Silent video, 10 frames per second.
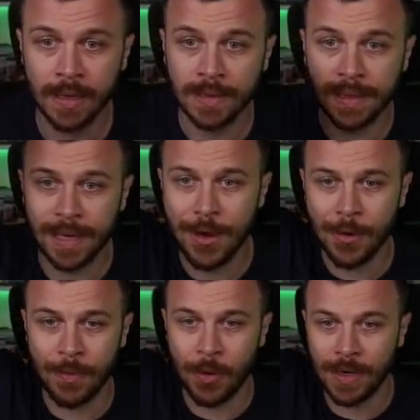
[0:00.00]
Secure,
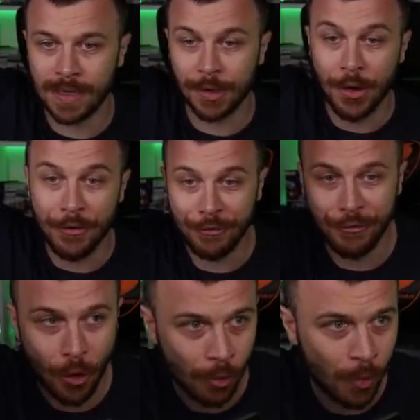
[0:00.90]
boys.
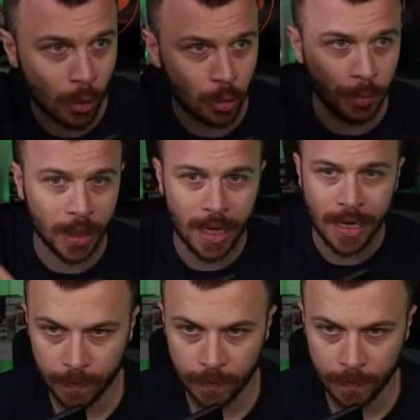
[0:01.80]
4 more to play.